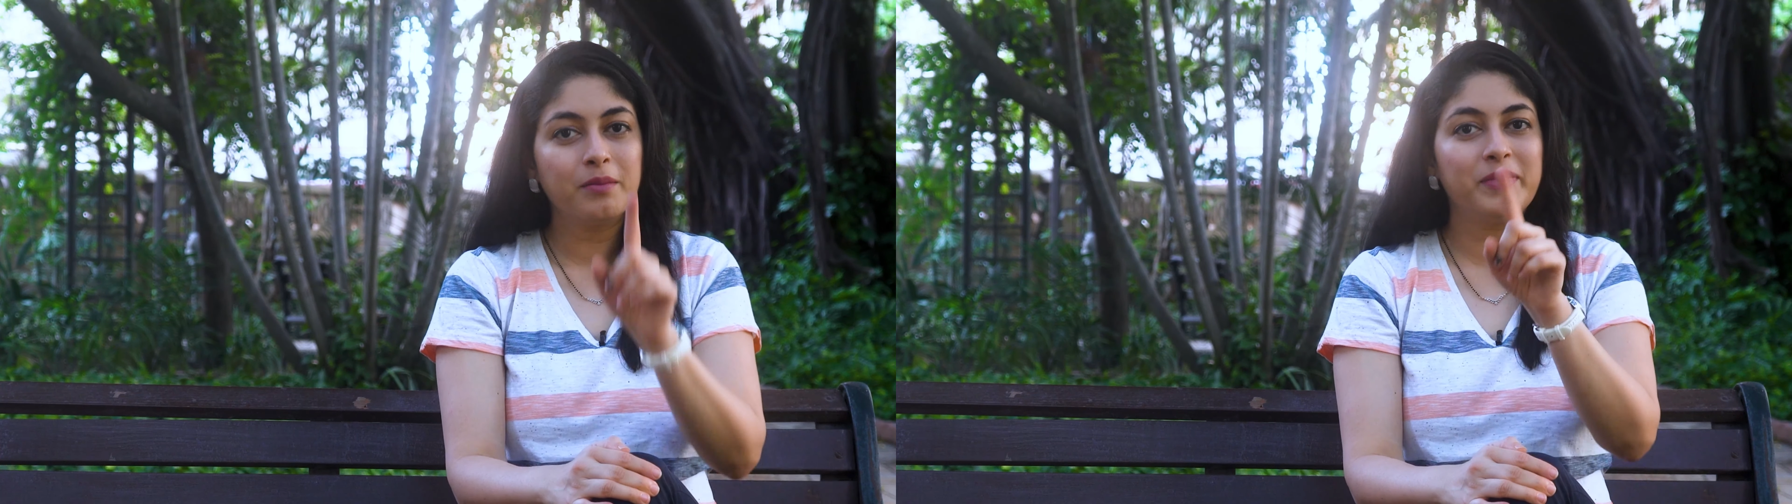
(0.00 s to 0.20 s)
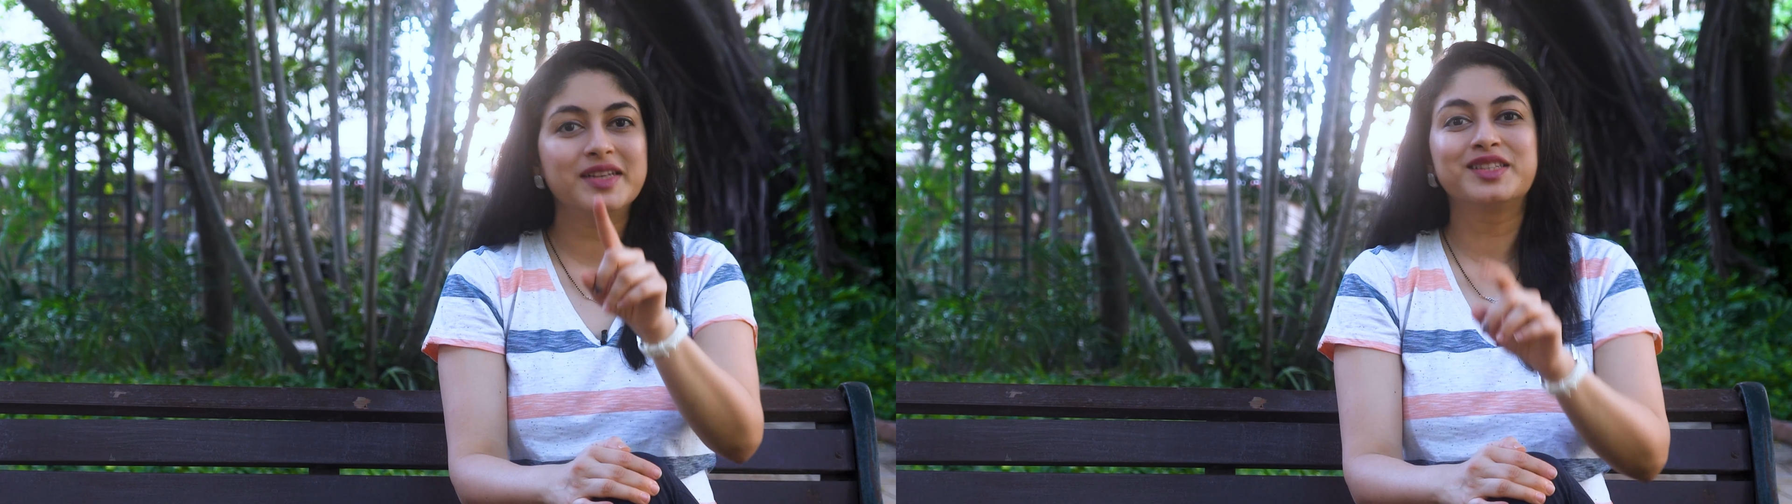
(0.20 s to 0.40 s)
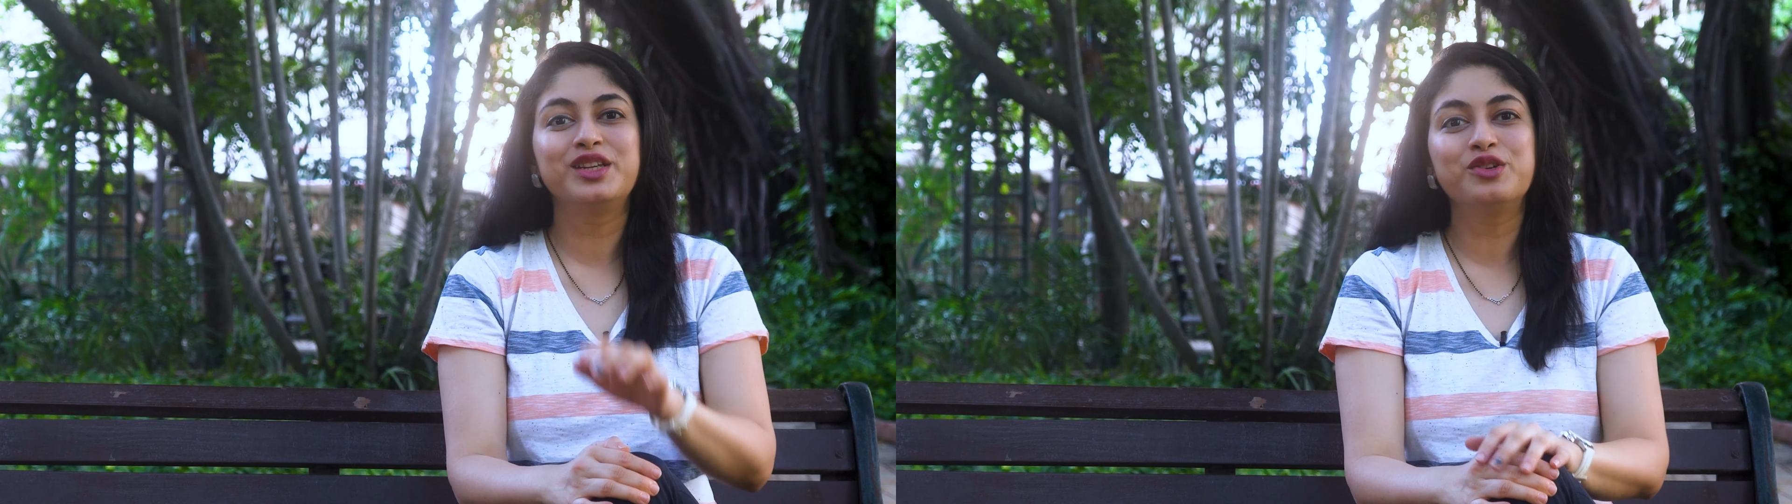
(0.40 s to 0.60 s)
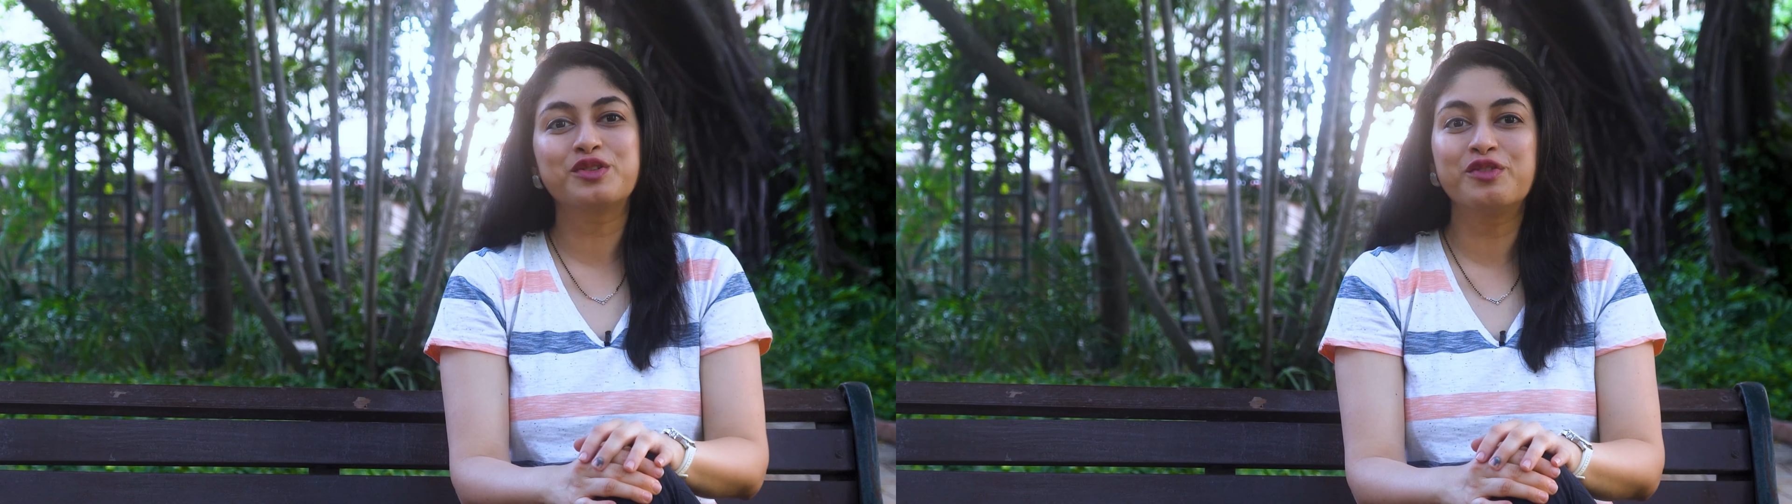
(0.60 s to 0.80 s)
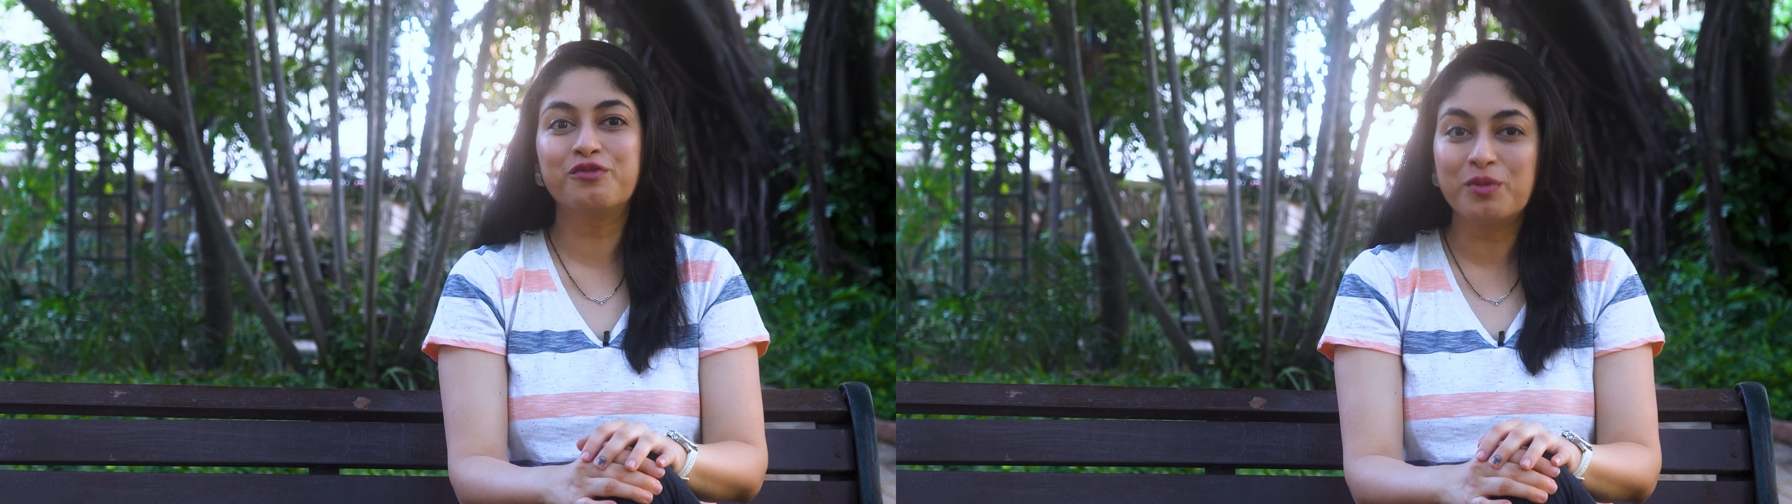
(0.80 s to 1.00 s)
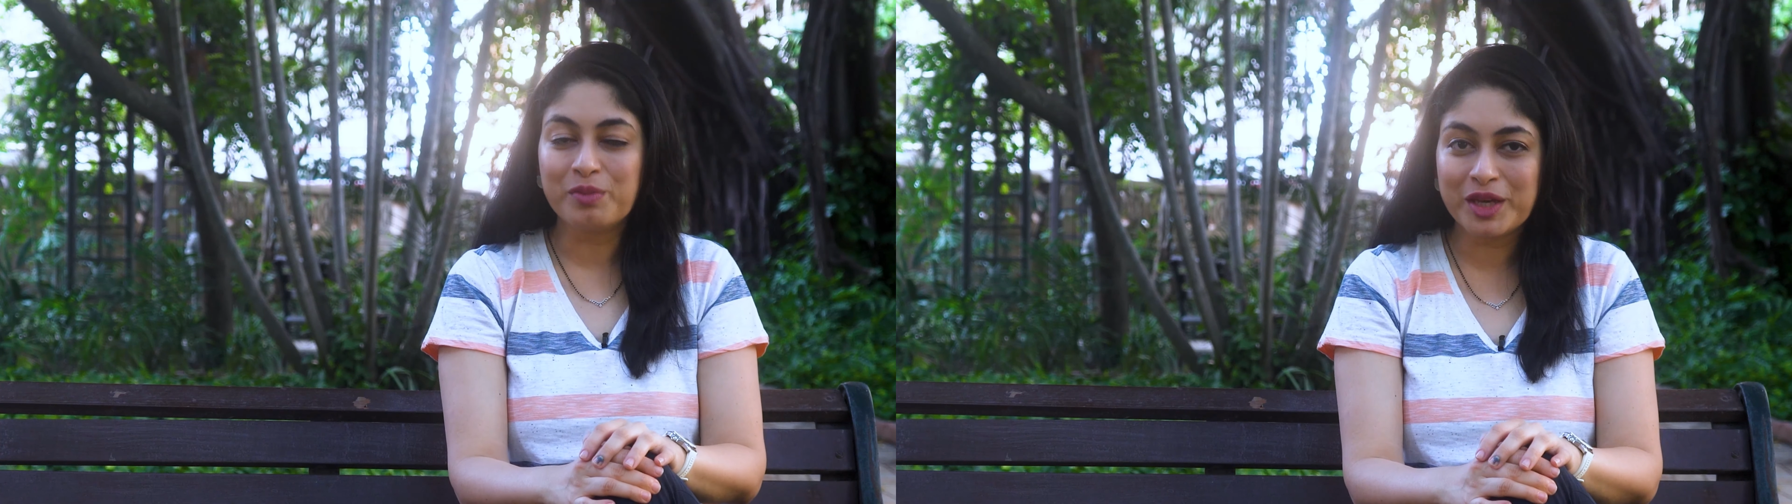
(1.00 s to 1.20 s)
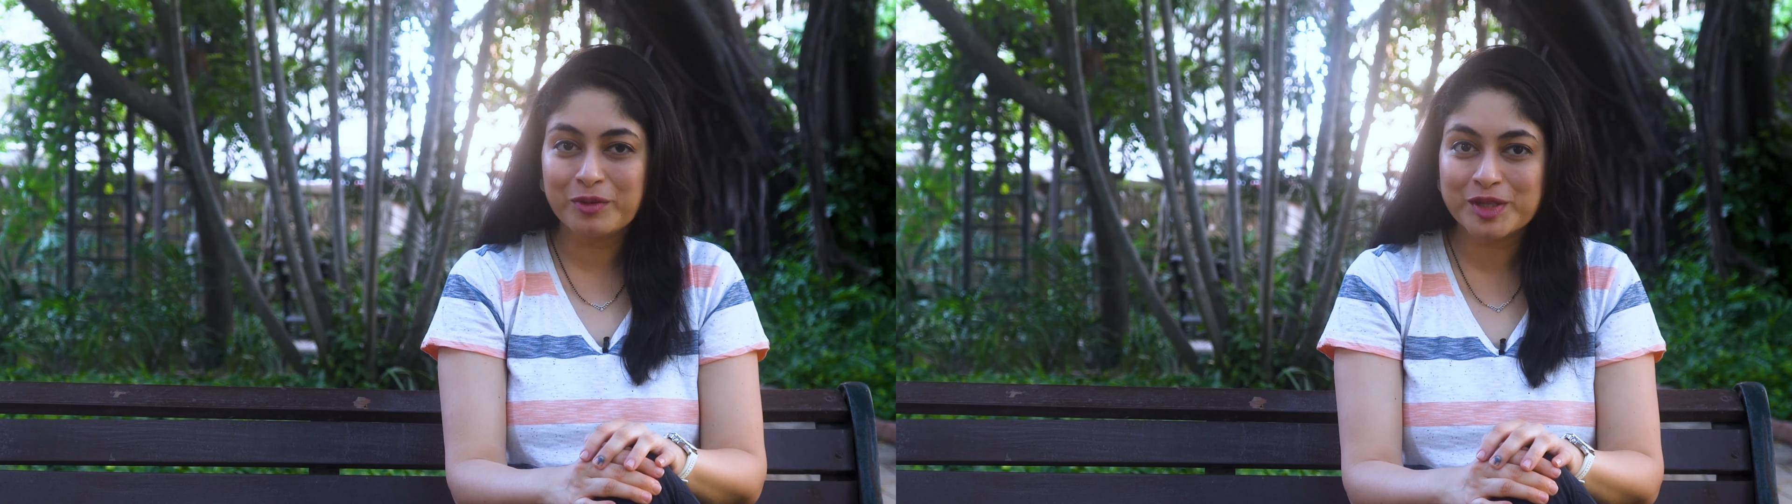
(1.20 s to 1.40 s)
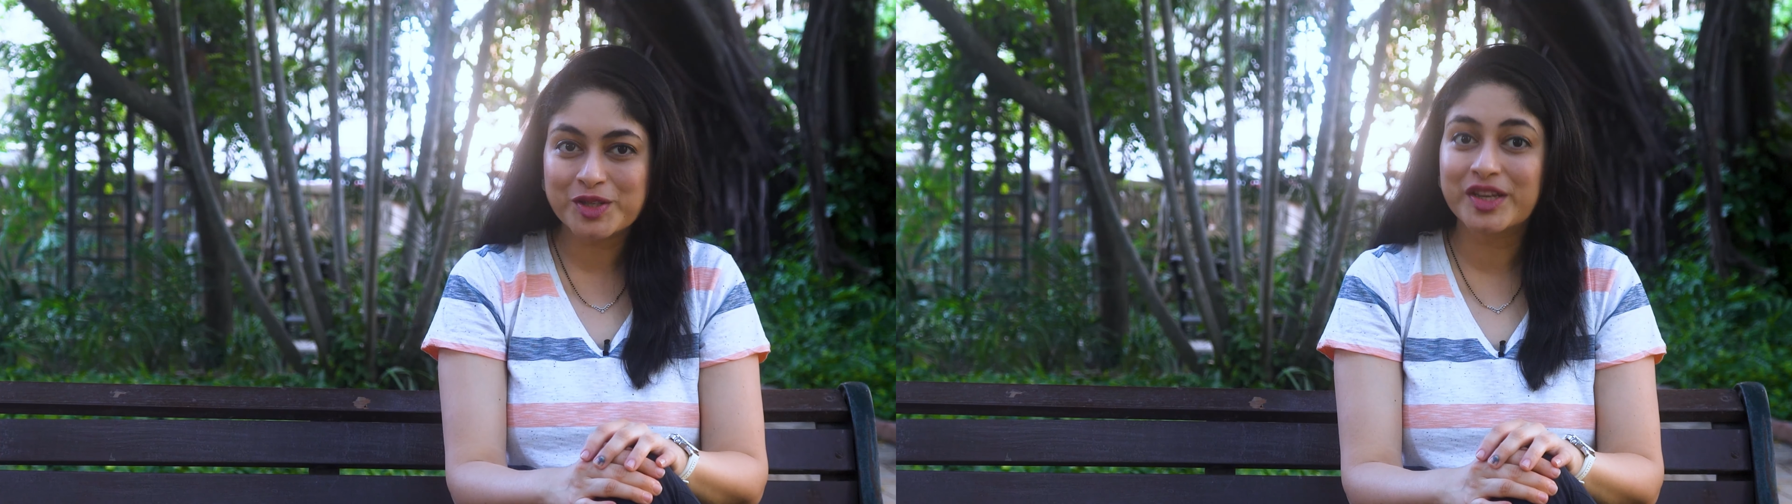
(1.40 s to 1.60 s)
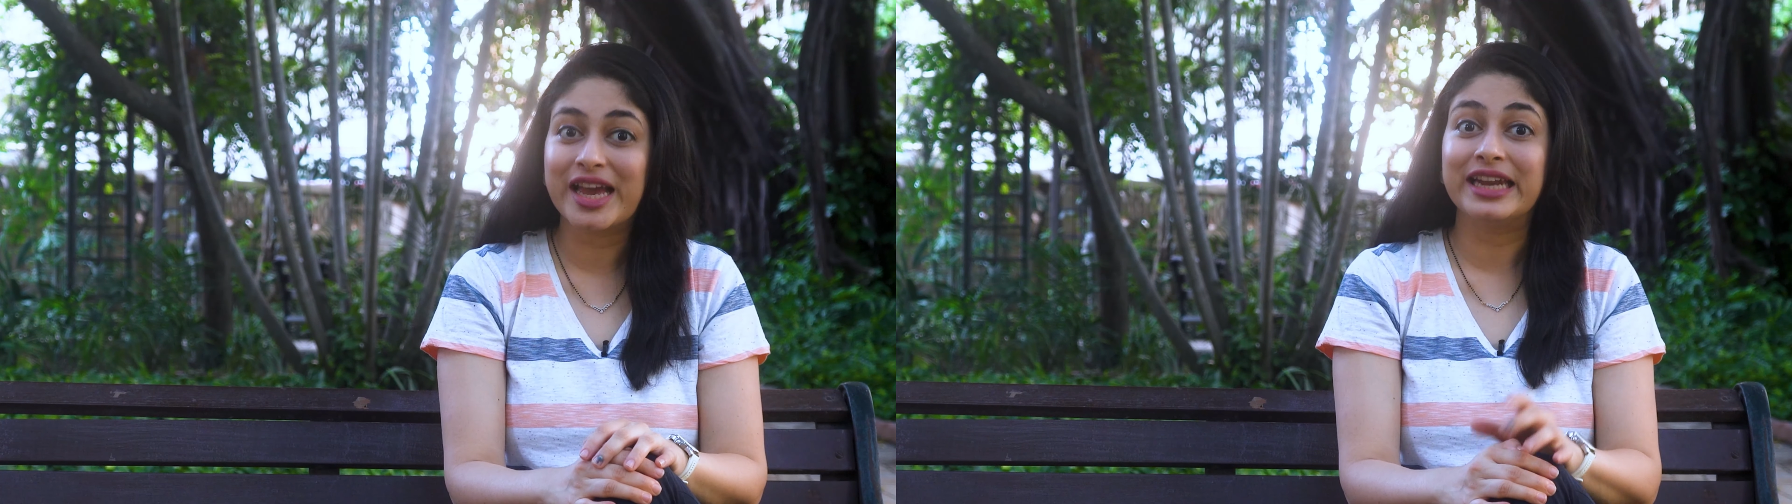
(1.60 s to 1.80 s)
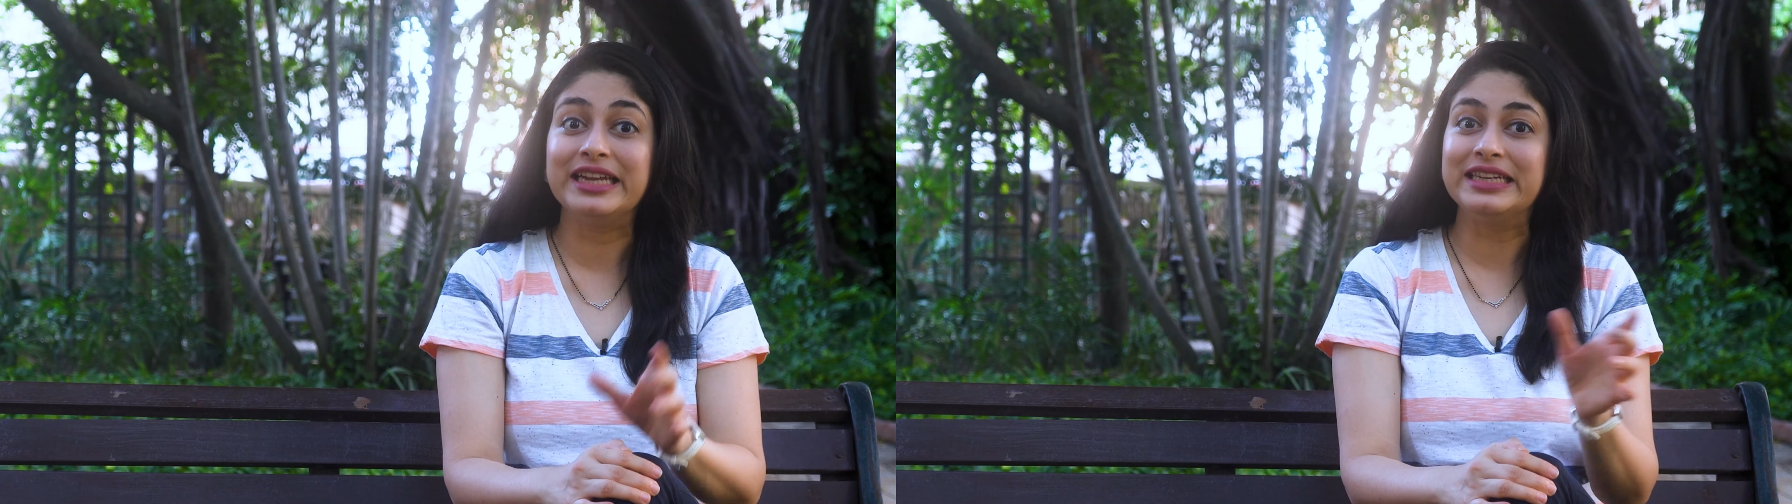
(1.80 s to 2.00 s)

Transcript: Best solution for me was to carry